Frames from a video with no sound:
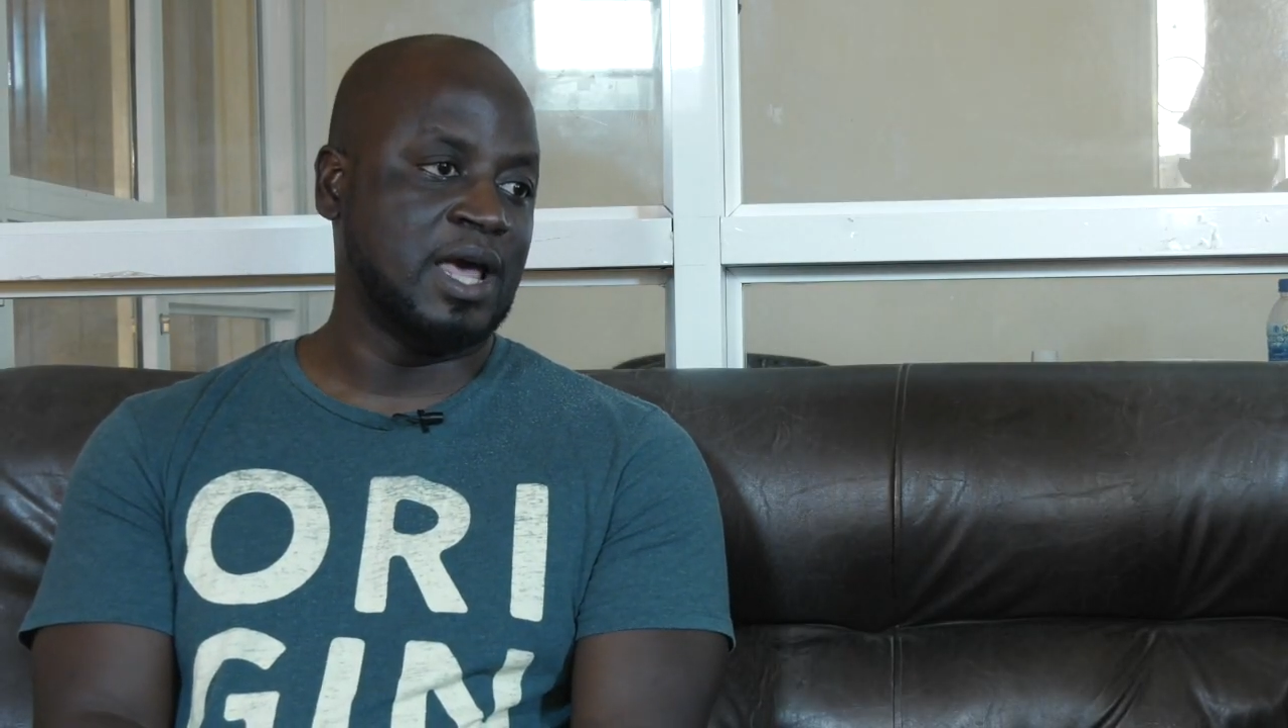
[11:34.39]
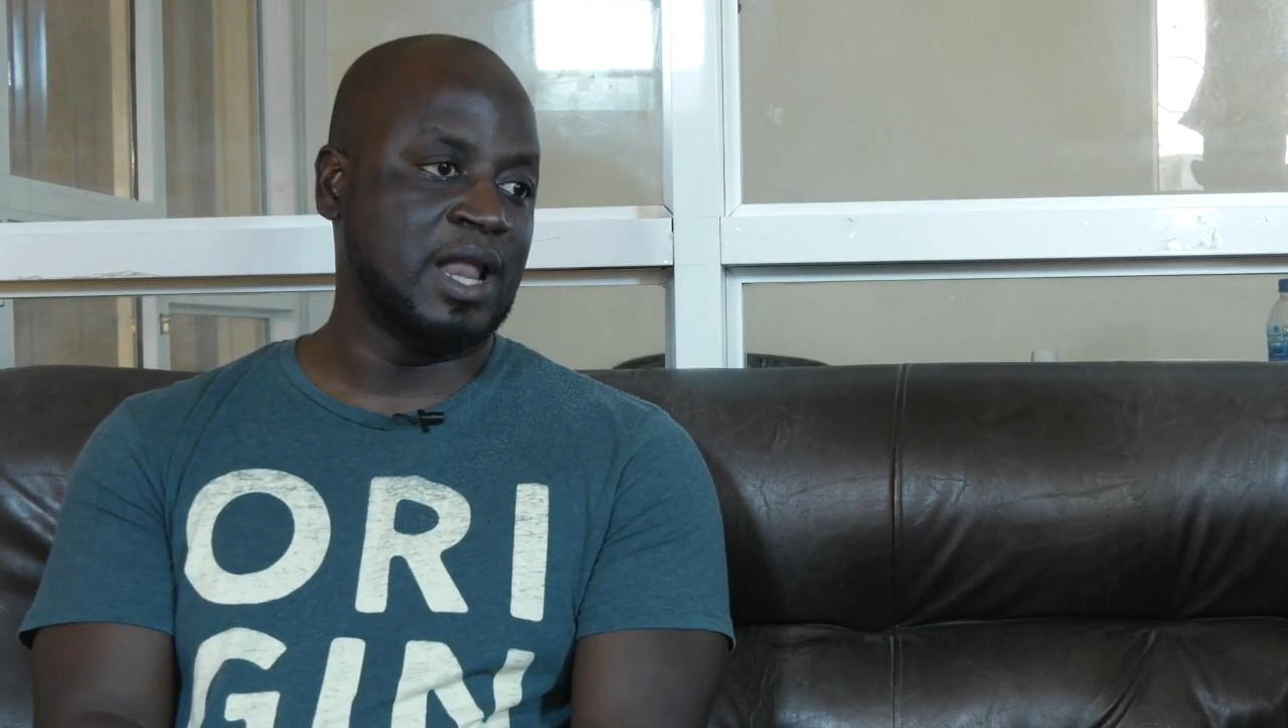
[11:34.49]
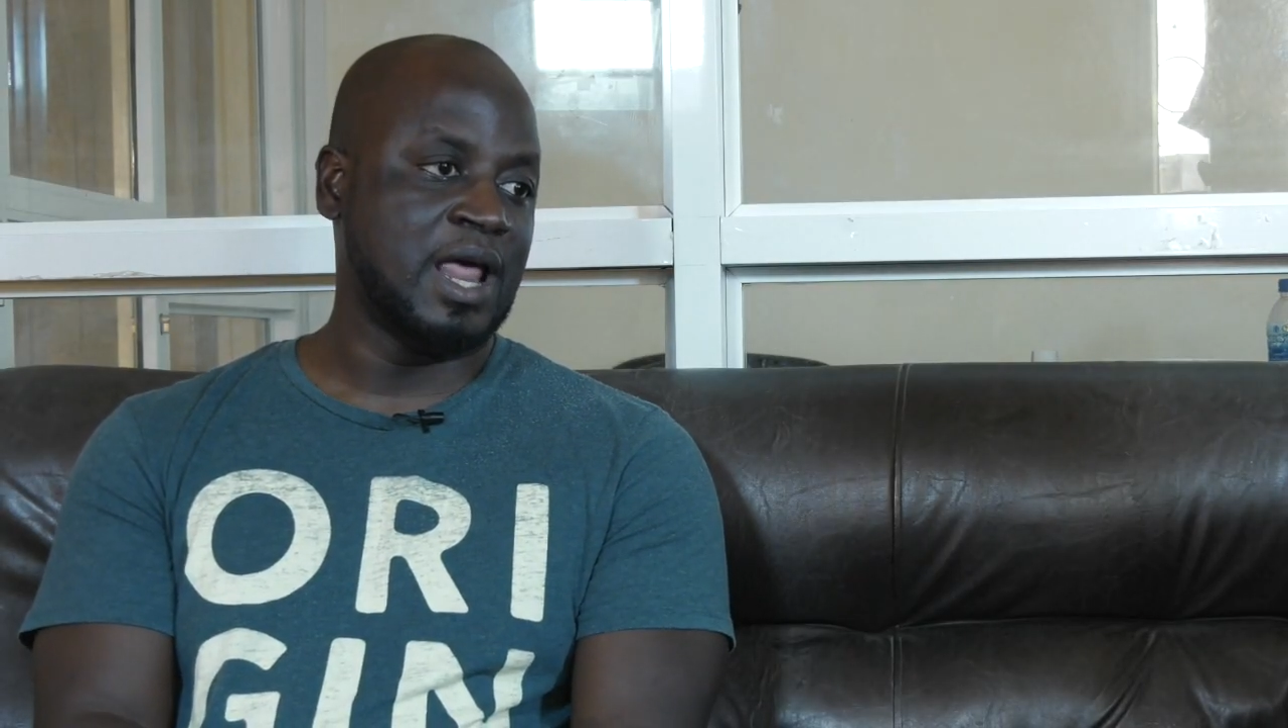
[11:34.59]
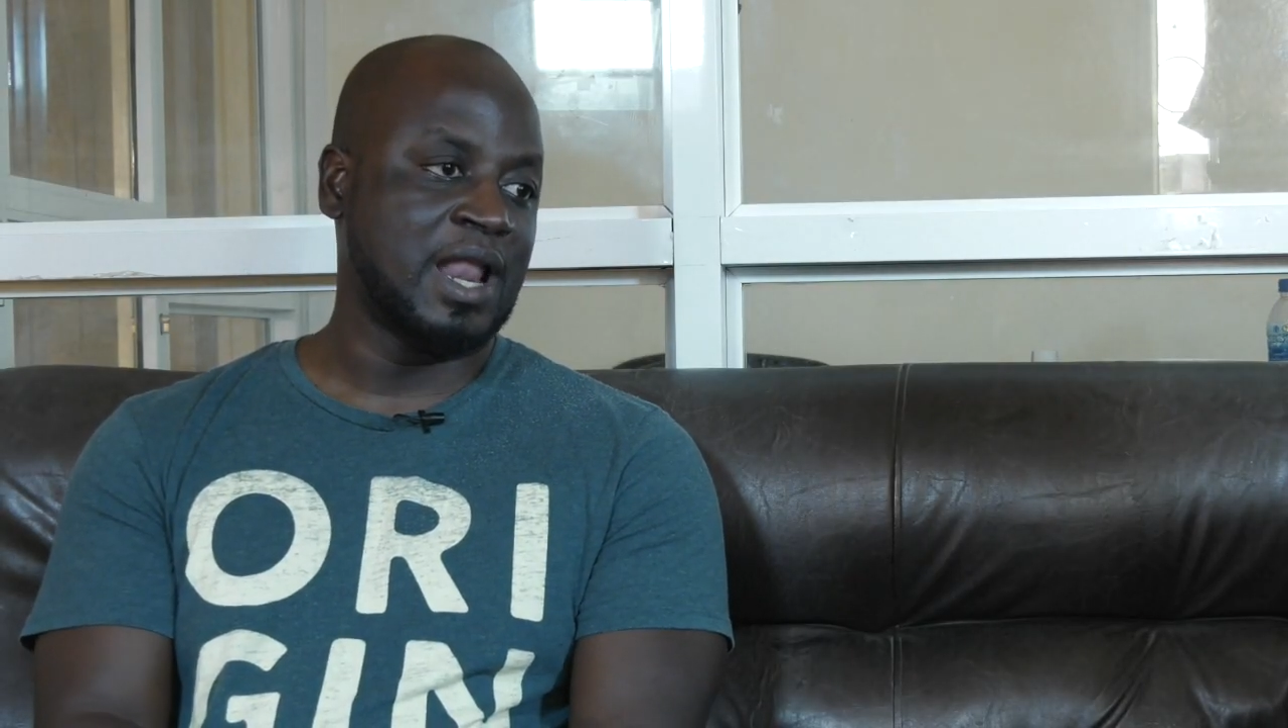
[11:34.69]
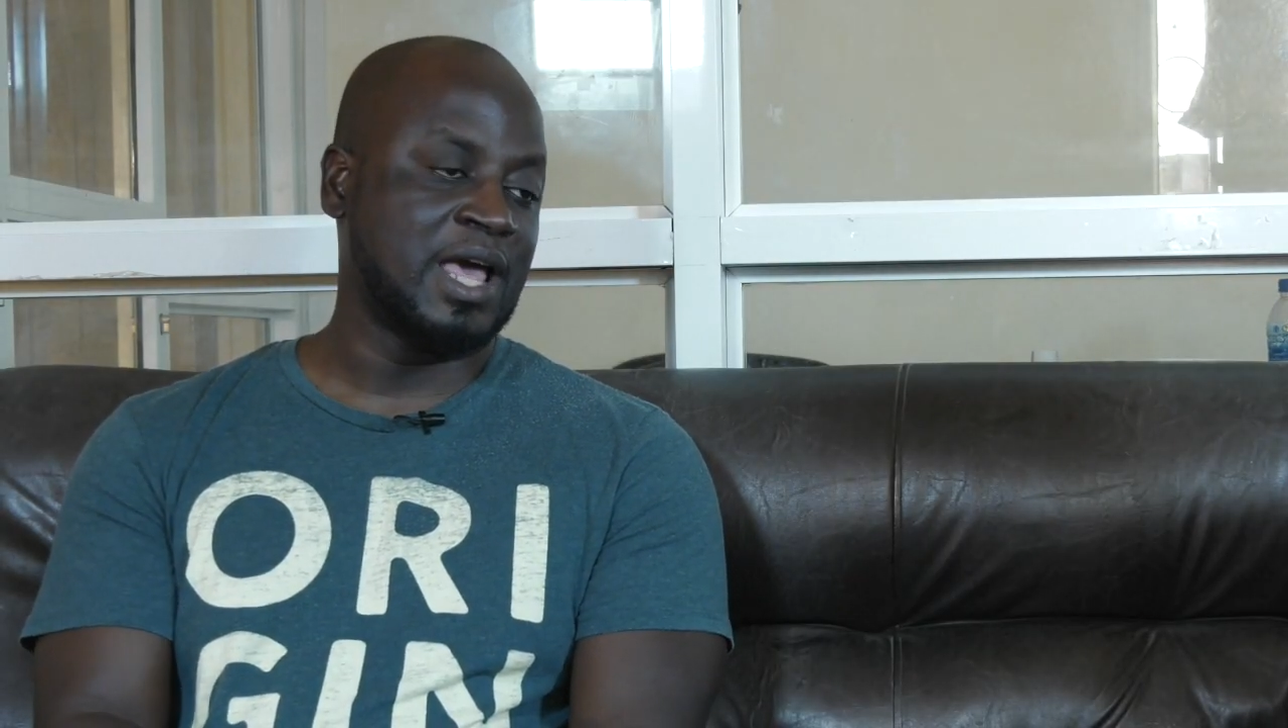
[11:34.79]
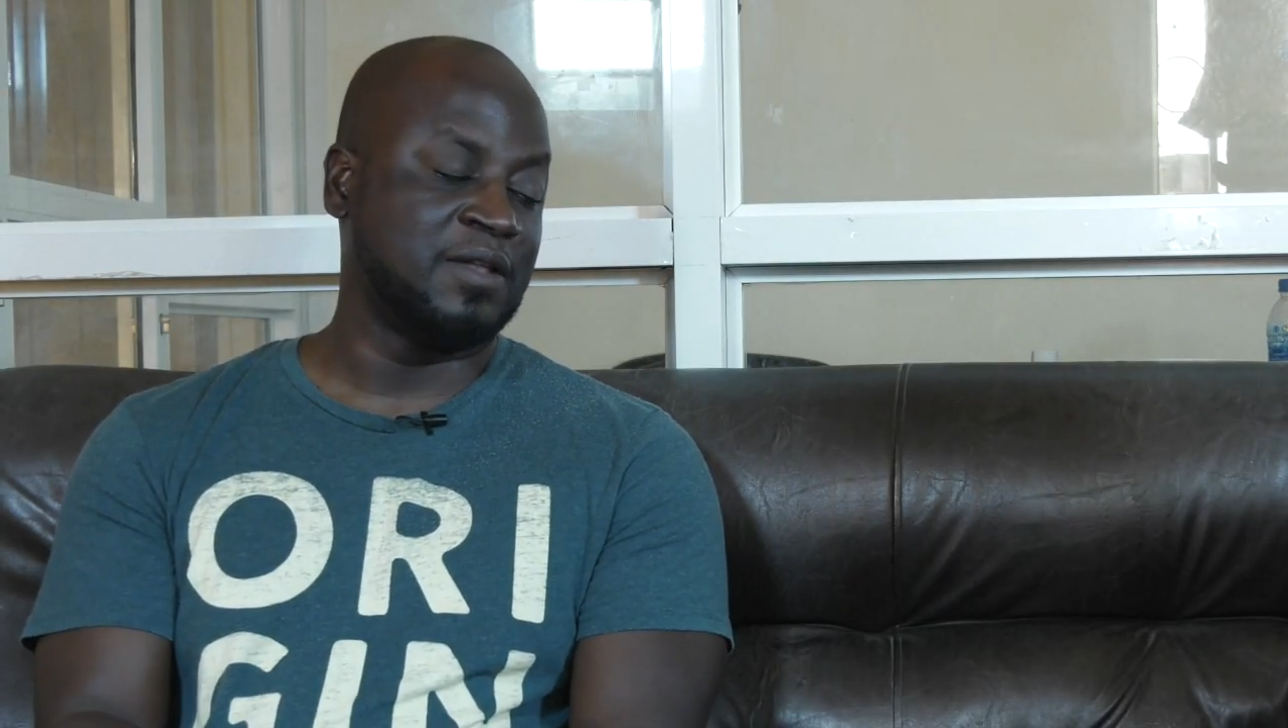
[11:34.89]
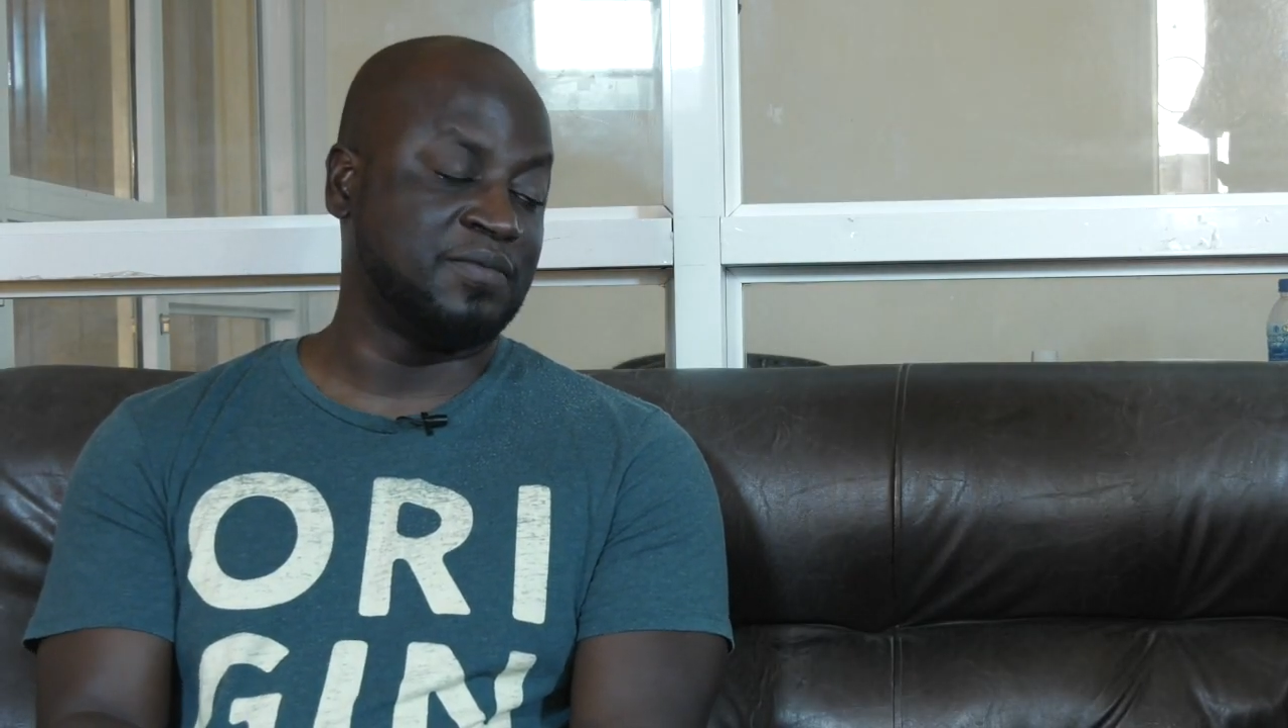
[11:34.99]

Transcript: and and I